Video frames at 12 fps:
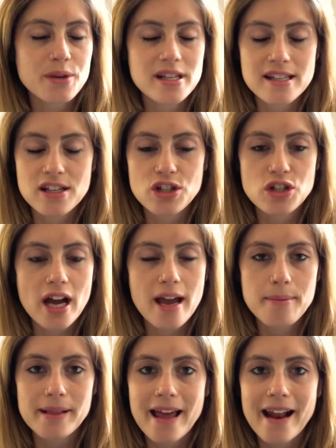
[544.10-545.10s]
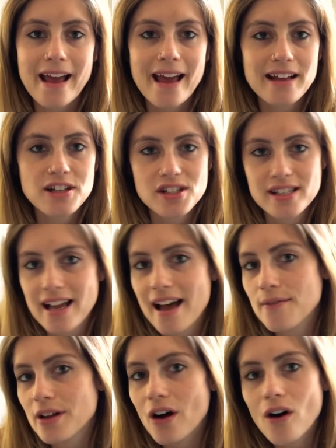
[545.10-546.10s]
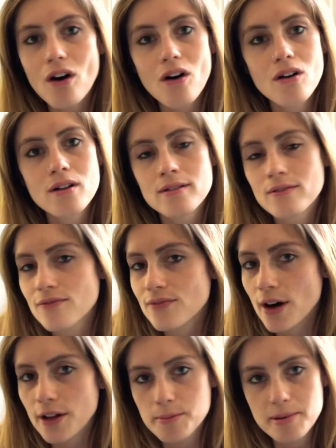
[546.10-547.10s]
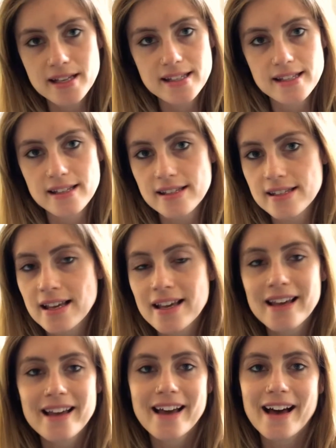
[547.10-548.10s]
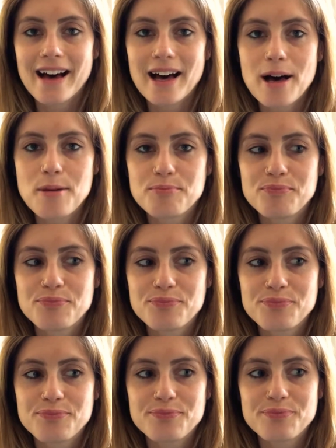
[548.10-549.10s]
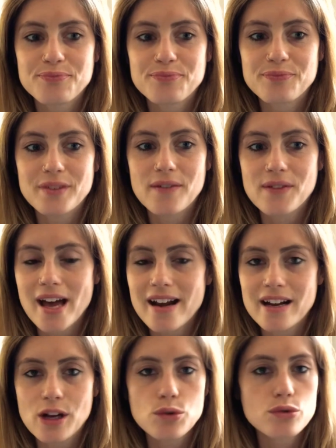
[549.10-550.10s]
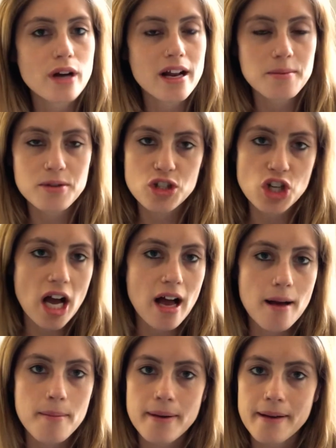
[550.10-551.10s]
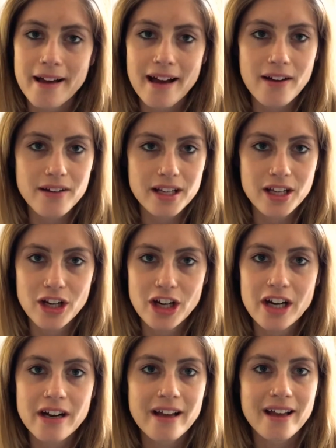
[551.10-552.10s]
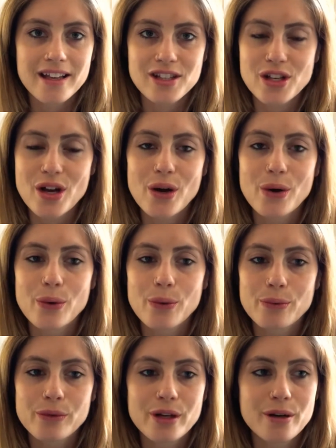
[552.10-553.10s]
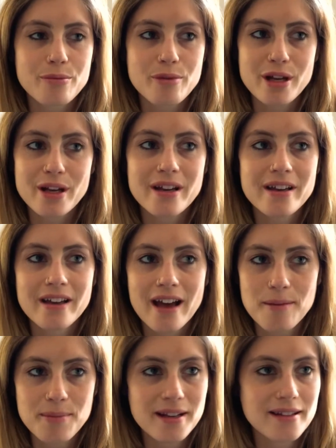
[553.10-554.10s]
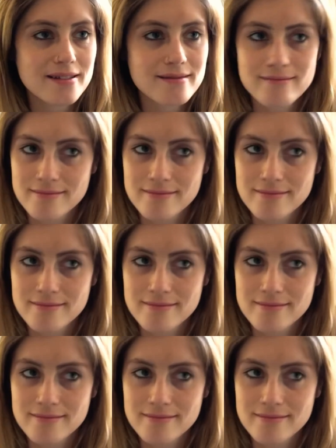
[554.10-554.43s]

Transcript: reason to try and plan ahead just to have it all fall to pieces. I've got an incredible job out here, so I'd be